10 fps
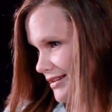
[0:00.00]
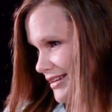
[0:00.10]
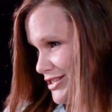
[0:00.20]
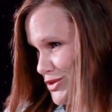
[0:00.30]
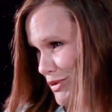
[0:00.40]

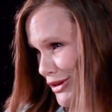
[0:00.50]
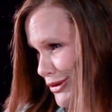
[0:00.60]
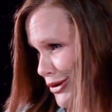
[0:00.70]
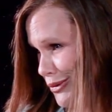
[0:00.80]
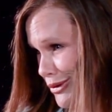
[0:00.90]
in his
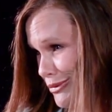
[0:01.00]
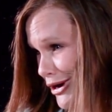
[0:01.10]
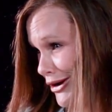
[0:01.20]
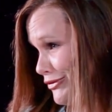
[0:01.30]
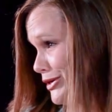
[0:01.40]
pillow or
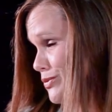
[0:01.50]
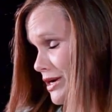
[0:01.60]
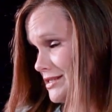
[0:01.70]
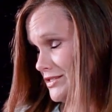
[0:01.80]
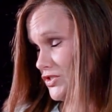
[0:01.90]
wherever he
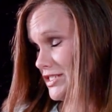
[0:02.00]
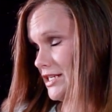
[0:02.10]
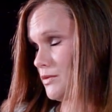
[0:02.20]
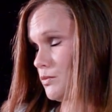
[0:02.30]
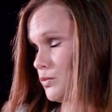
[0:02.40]
was and
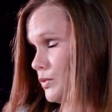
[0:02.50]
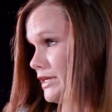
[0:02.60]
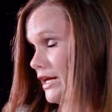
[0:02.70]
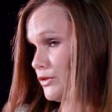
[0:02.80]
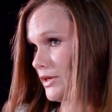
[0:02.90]
just
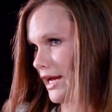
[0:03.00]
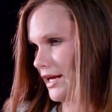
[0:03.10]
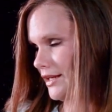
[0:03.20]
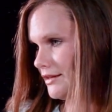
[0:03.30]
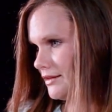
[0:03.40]
would not look
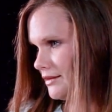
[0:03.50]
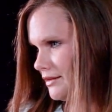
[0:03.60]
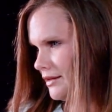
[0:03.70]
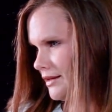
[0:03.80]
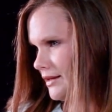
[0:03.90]
at it.
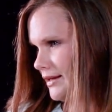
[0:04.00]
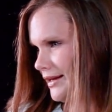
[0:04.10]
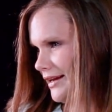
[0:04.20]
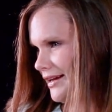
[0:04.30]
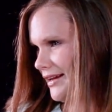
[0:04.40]

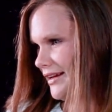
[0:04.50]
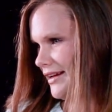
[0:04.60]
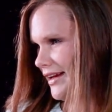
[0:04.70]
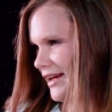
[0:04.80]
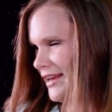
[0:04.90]

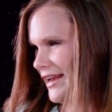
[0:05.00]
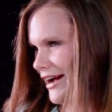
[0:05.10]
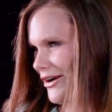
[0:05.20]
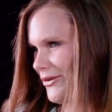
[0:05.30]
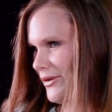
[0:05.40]
And
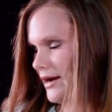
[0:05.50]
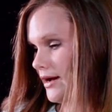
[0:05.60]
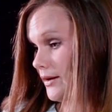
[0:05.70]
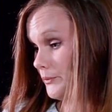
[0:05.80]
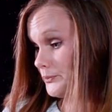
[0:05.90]
now,
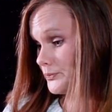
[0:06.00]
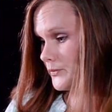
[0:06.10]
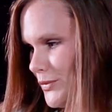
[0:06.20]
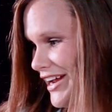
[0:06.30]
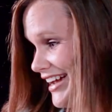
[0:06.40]

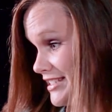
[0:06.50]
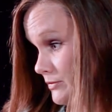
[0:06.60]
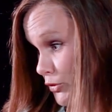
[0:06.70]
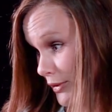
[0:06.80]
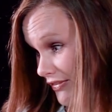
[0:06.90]
um, when I ask
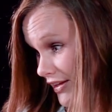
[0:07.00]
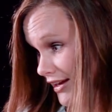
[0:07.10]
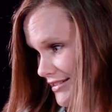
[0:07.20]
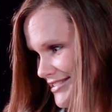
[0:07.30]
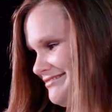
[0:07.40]
him to read
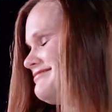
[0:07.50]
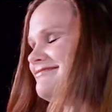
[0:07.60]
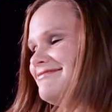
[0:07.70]
things,